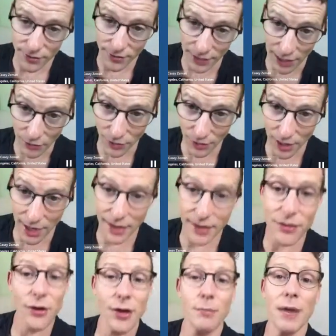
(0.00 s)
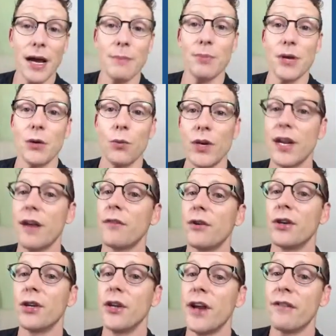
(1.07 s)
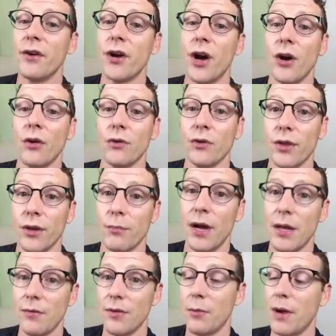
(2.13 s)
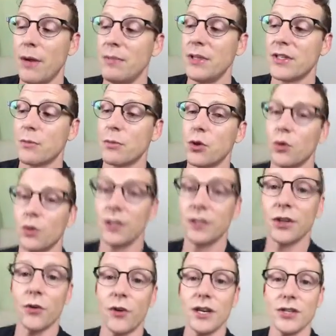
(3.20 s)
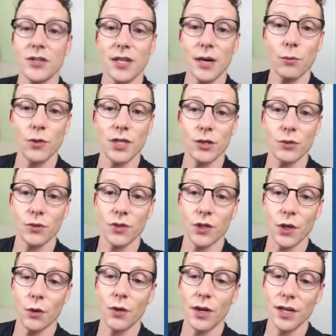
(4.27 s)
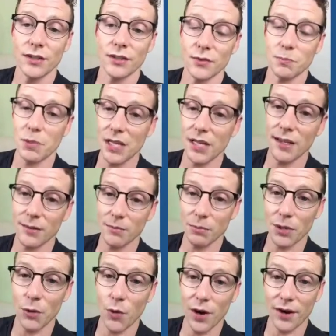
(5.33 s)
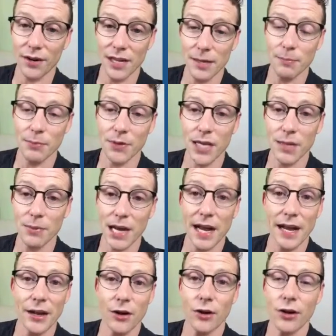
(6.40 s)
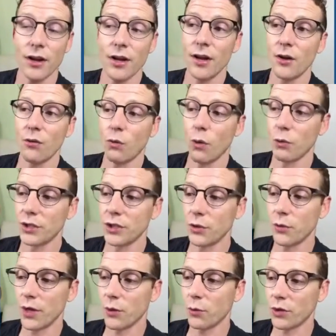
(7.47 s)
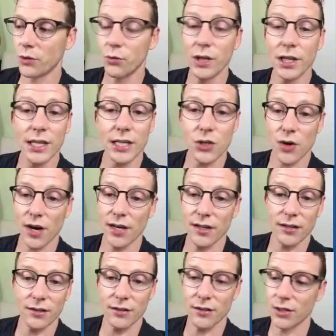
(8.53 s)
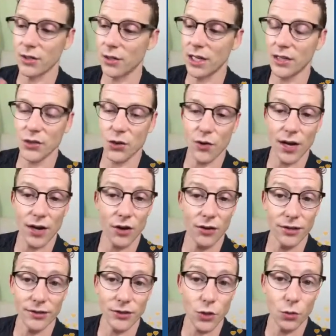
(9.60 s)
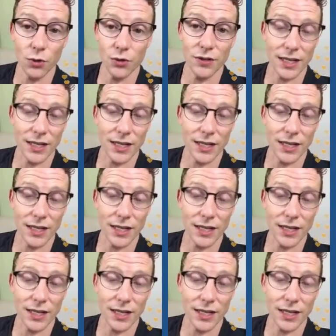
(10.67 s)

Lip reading: down the line, it might be. You never know. There might be some cool integration that we do. So just be aware. Keep an eye on what we're doing. We're really trying to integrate all this cool